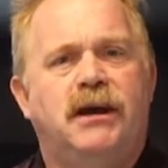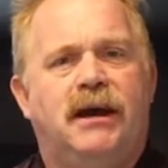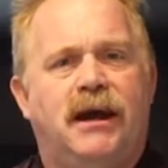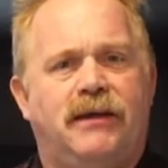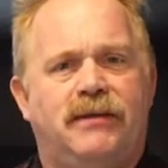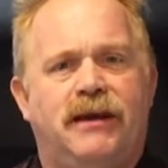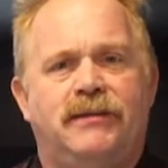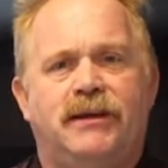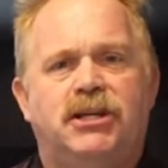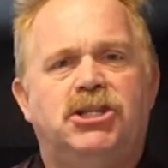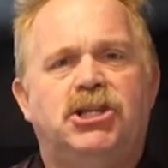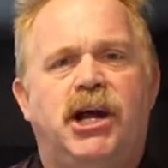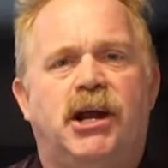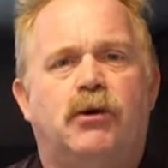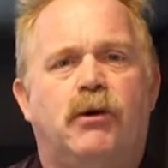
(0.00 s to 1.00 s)
and then the
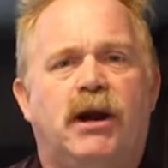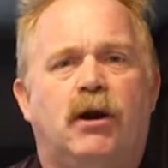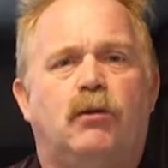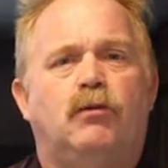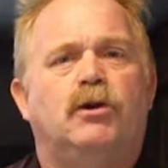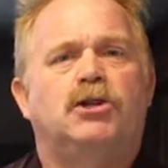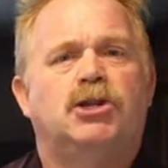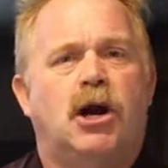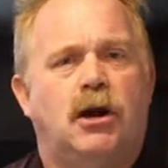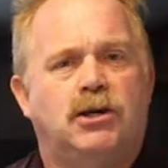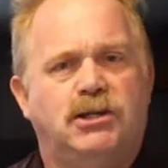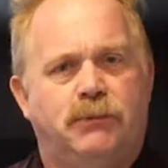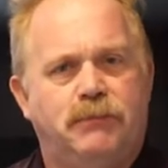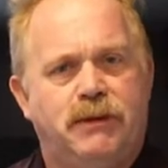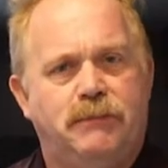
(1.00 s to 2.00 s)
generator will
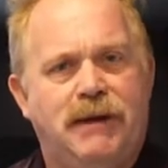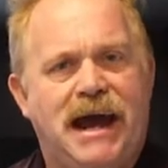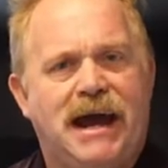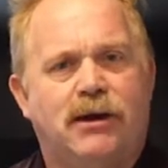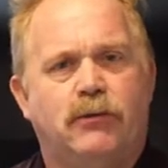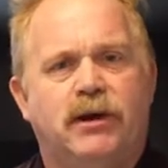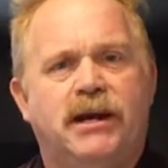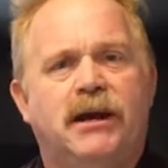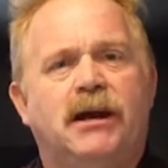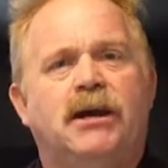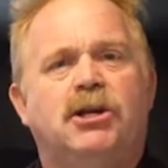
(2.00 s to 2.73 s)
charge up the battery